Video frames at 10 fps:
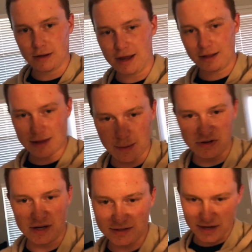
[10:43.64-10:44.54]
and that
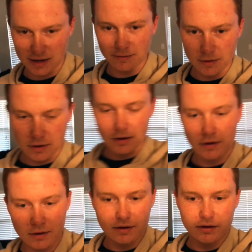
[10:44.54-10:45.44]
being said,
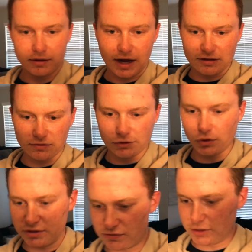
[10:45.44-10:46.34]
guys, if you
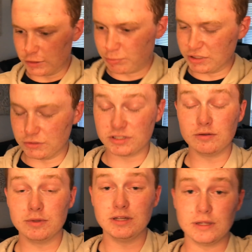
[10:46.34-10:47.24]
enjoyed this video, please do
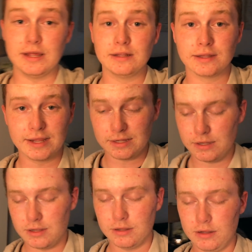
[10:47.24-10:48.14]
leave me a like.
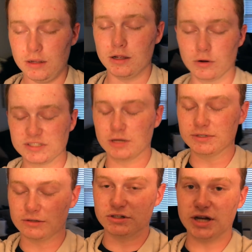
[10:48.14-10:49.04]
It always
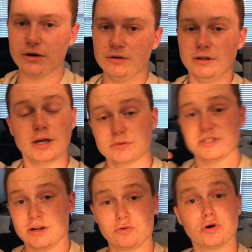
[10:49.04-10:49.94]
helps out the channel, helps
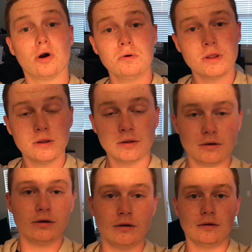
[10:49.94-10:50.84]
the channel grow.
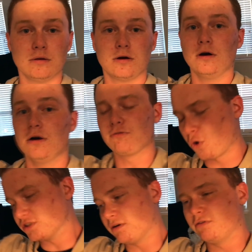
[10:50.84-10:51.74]
Of
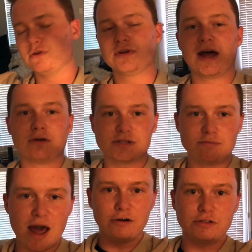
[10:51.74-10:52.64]
course, every review counts
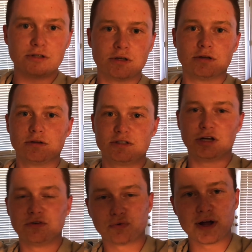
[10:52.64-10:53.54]
and matters.
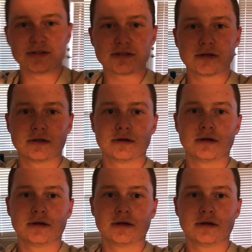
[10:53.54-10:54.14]
Tell your friends,